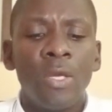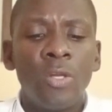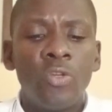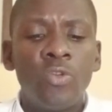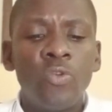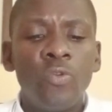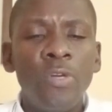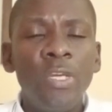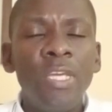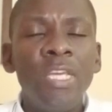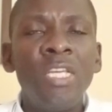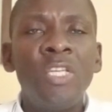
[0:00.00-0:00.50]

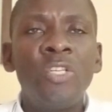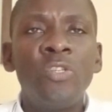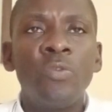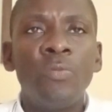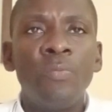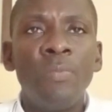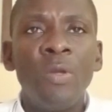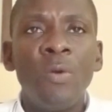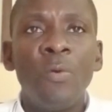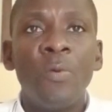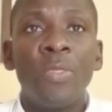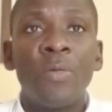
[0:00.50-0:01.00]
to issue
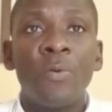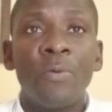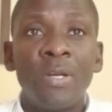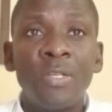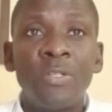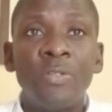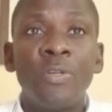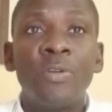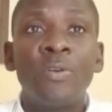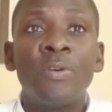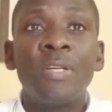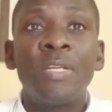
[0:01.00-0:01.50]
me with
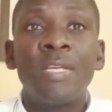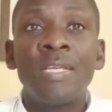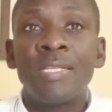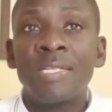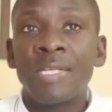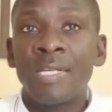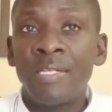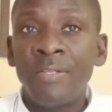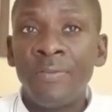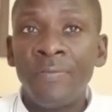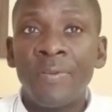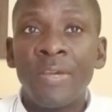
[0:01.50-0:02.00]
what we call a
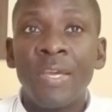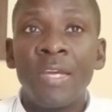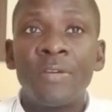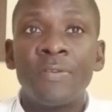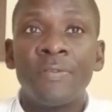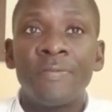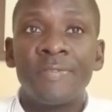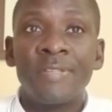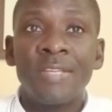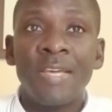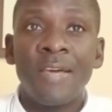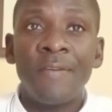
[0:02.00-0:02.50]
certificate
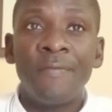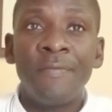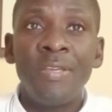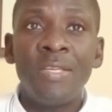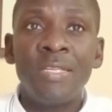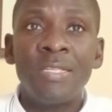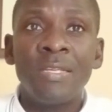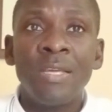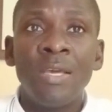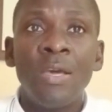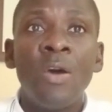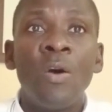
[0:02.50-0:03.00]
of
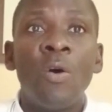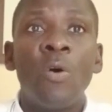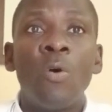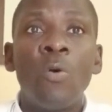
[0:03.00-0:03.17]
service